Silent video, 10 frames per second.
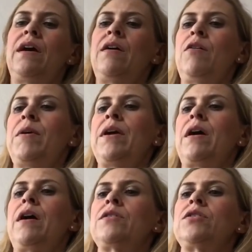Oh my
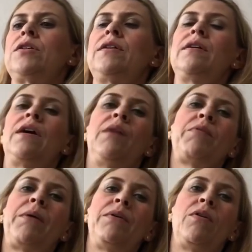gosh. I'll
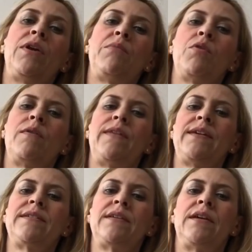probably go get more of
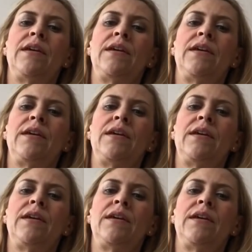this.